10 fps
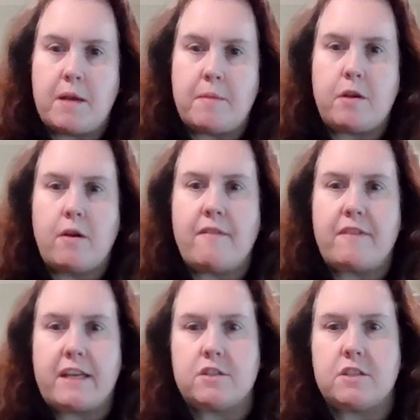Maybe you
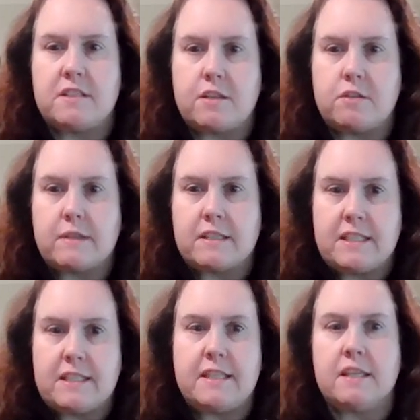have agents entering
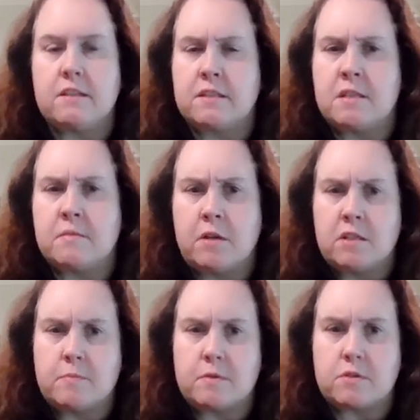details into
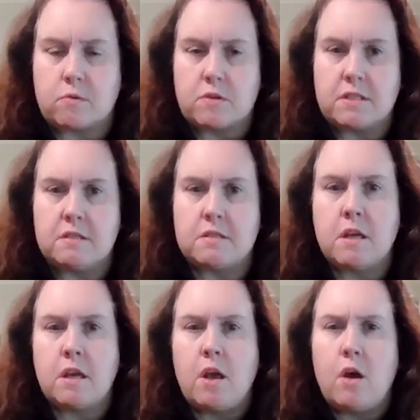multiple
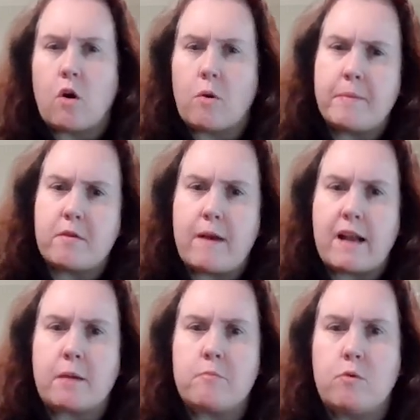sources, or maybe
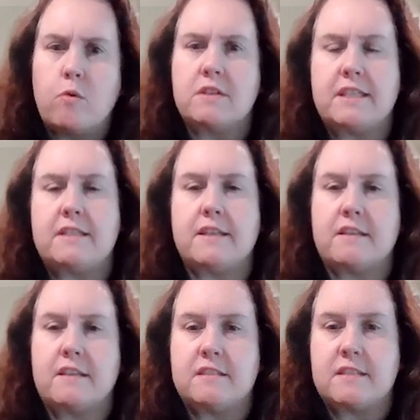they're adding more
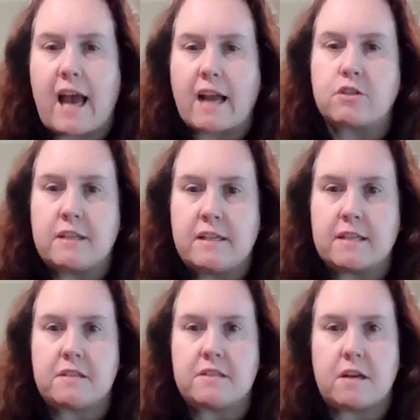detail than is actually
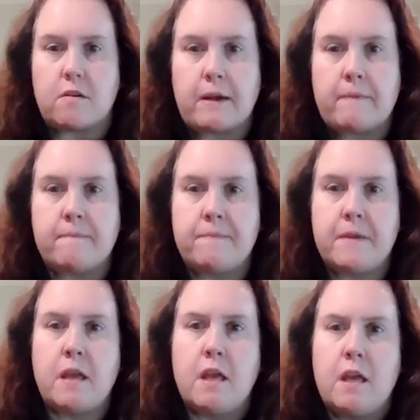necessary.
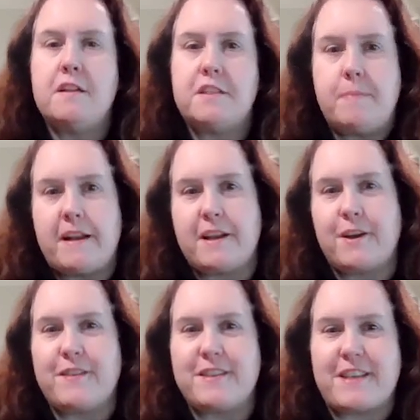
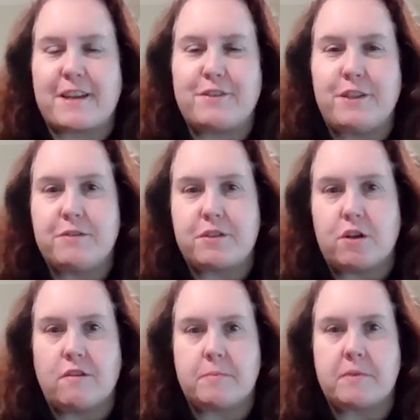Depending on the sector you
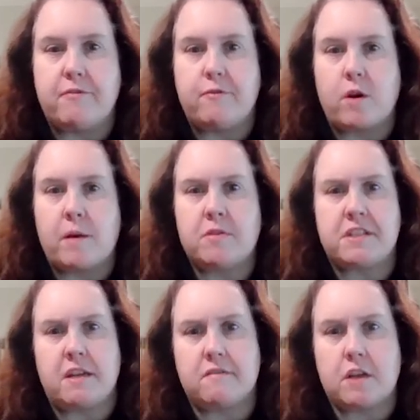serve, up to
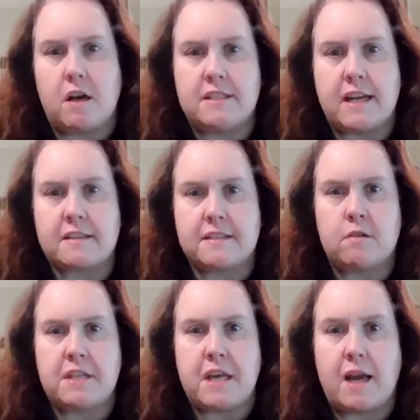40% of contact
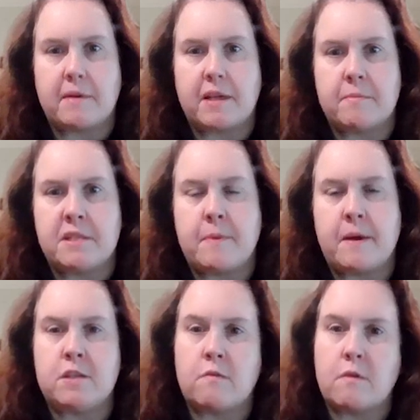center time can be
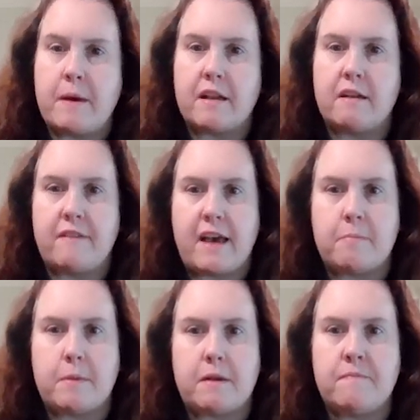spent on repetitive
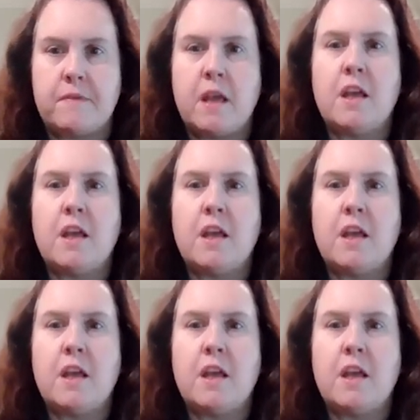admin.